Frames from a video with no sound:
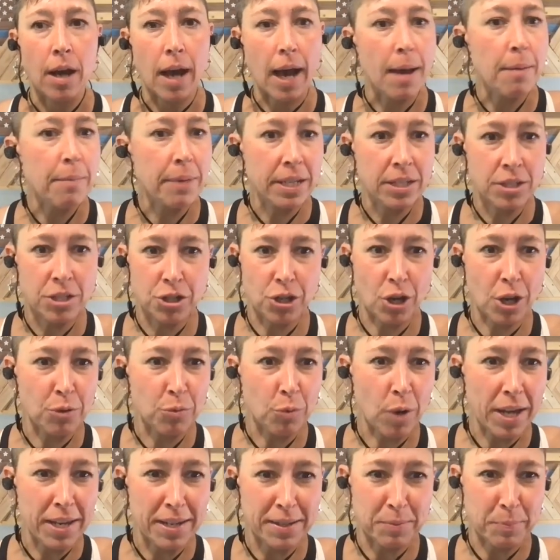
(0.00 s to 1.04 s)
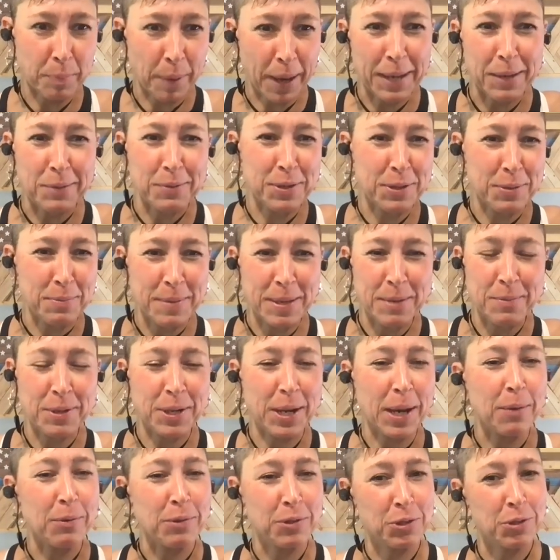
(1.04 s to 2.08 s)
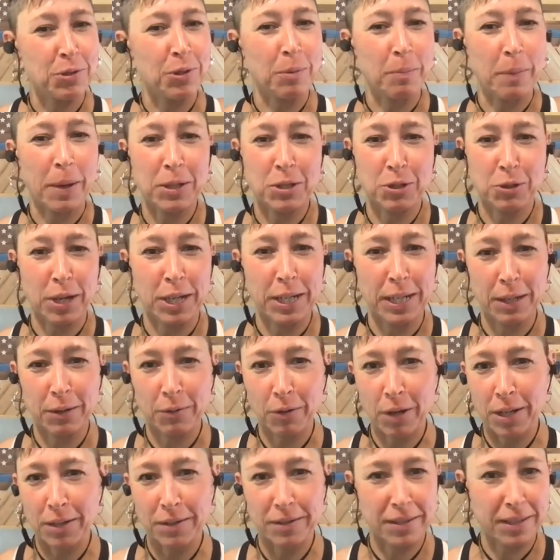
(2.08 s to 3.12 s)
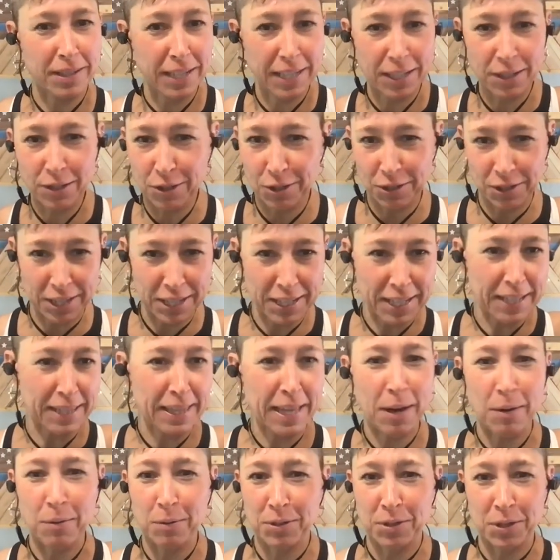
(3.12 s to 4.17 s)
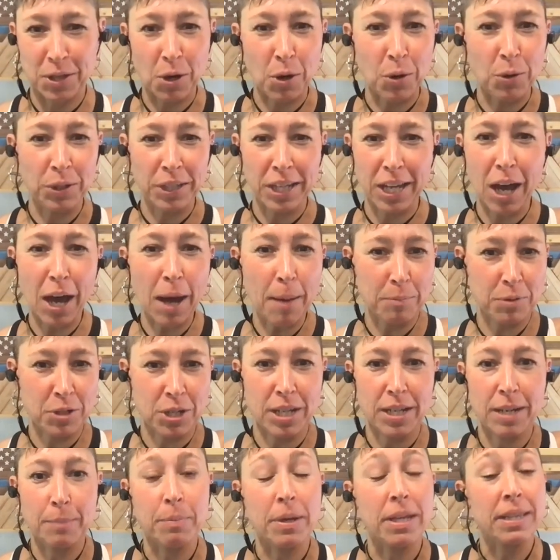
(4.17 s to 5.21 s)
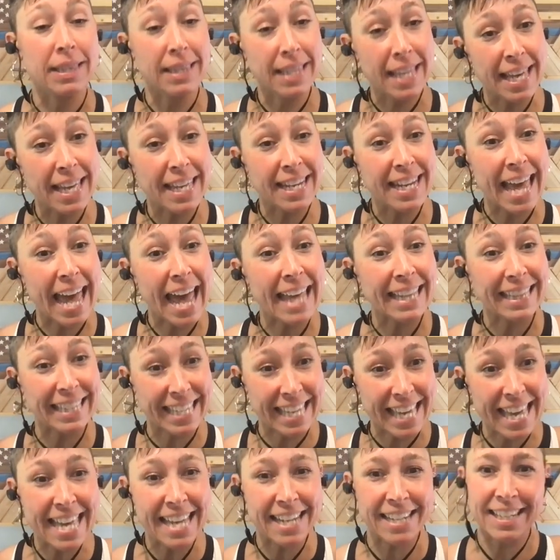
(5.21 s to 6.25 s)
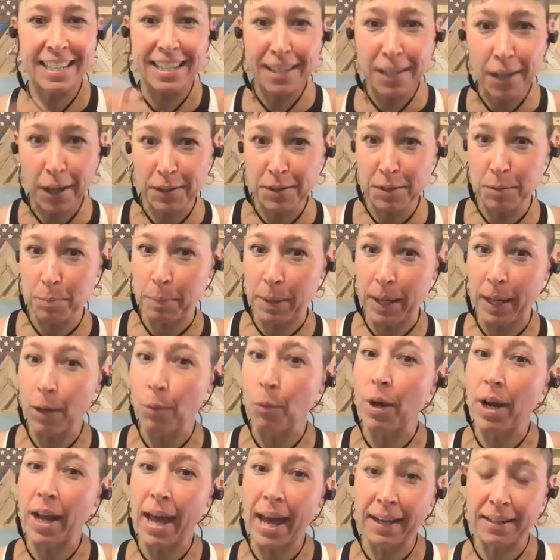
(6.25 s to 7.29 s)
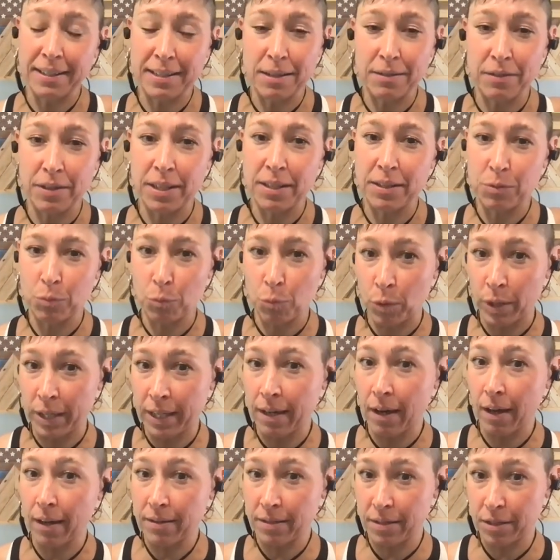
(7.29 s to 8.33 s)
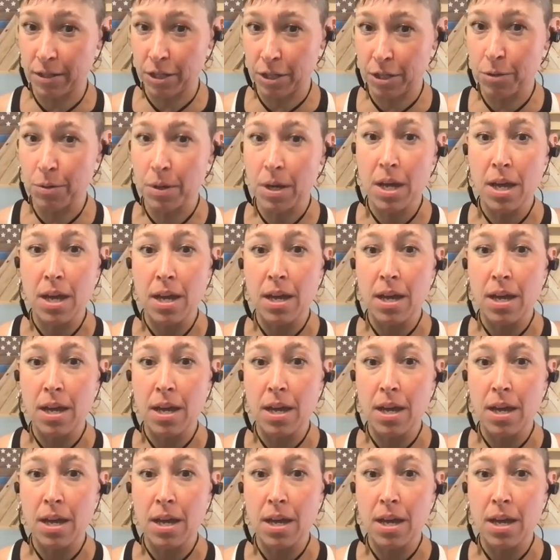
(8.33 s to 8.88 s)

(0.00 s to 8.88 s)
I made Sean ride his bike with me when I was doing my training runs. And he just, that was the only option. But then at the end, he got to pick what activities we got to do